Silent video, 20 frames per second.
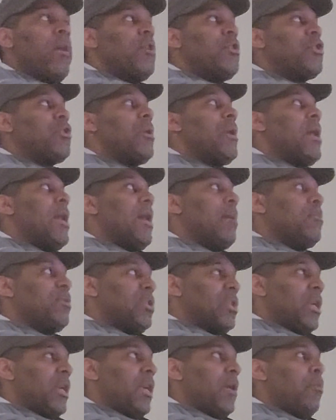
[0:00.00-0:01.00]
So I'm
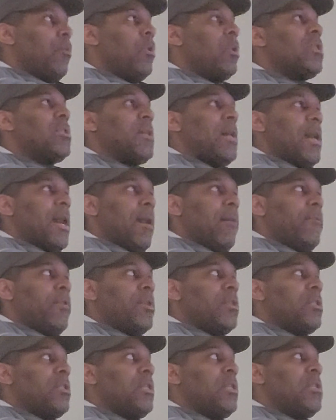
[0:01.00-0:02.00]
saying, well, it's
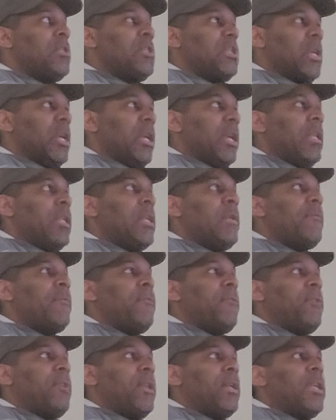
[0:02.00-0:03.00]
obvious he's saying he
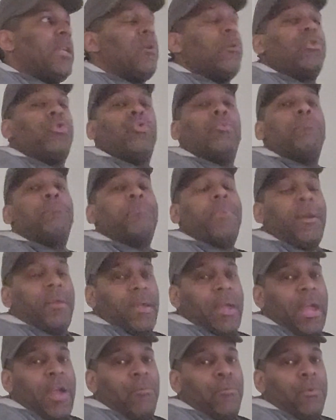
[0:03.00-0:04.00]
feel like he'll do
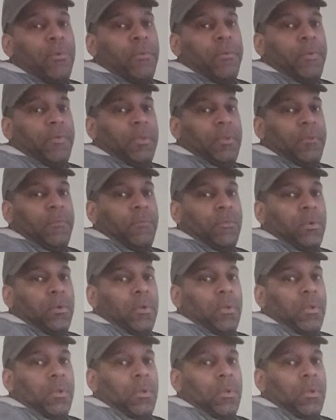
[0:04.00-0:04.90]
better at 154.